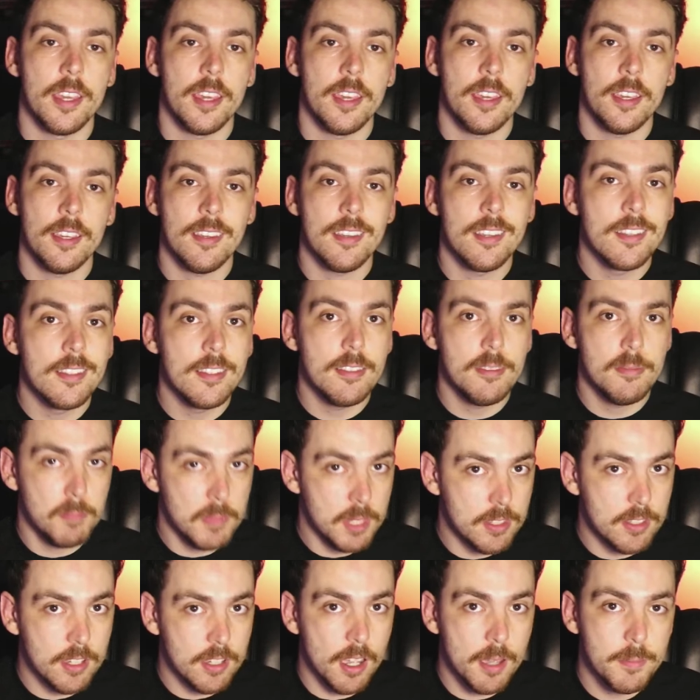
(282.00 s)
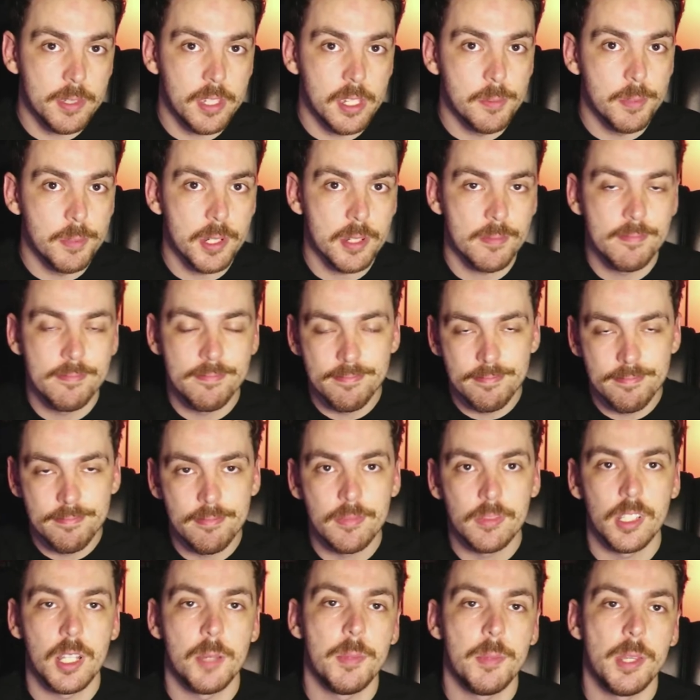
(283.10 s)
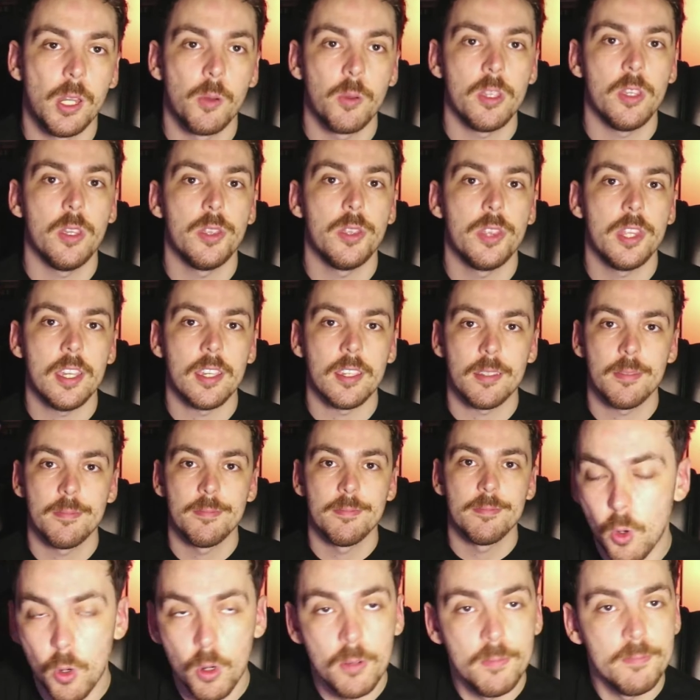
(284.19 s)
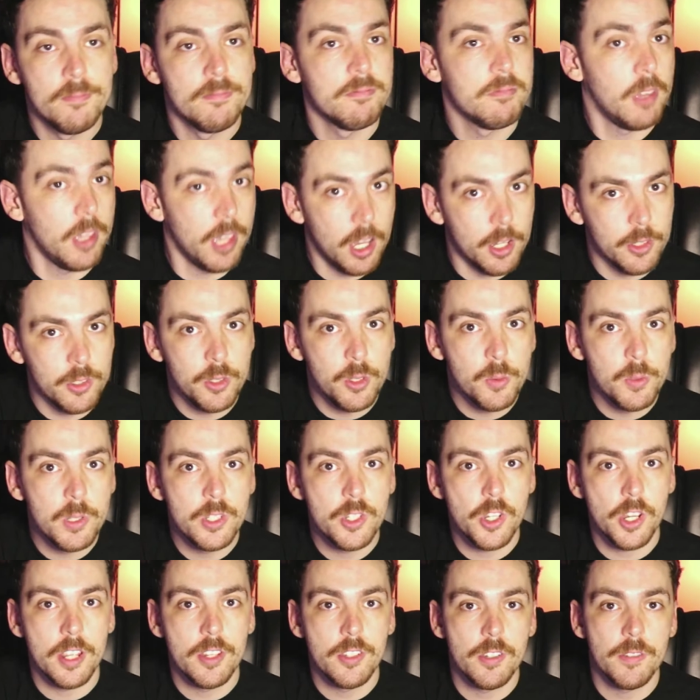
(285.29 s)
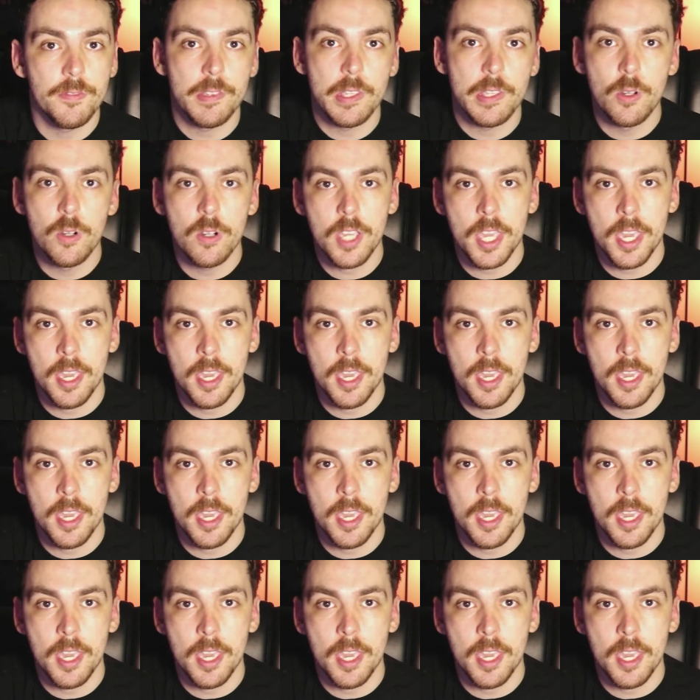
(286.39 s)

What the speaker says: there is the Timekeeper. Let me know what you think, or how you would change it for your